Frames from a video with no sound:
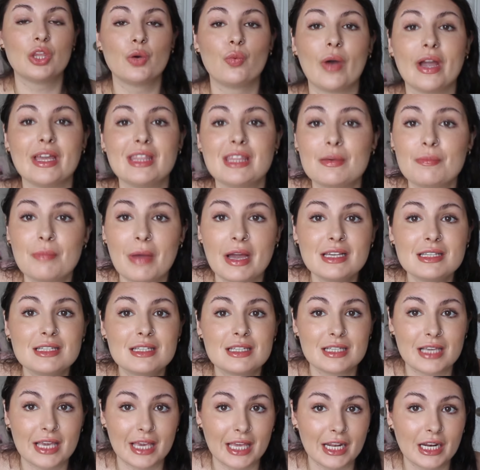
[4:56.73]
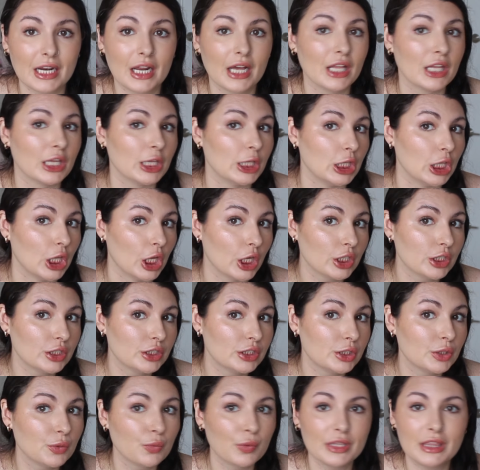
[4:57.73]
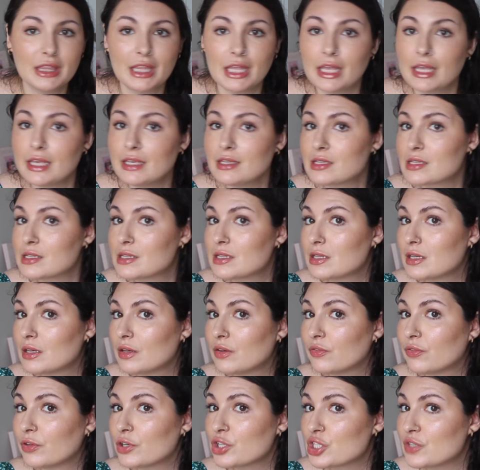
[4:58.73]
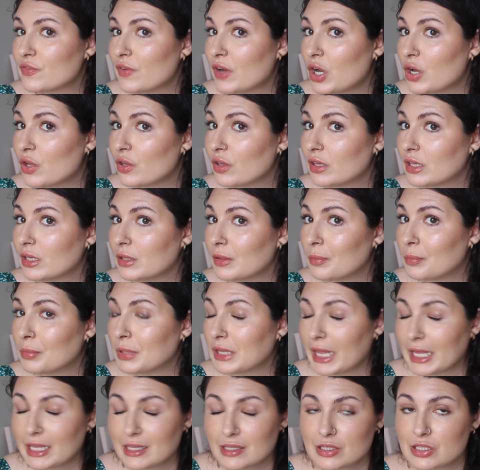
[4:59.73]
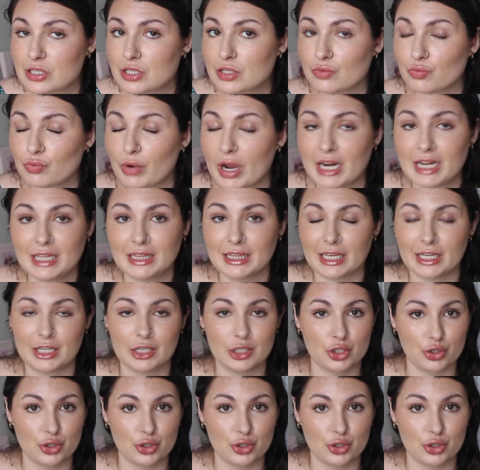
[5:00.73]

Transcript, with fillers: The way that my skin looks with this First of all, blends right in like a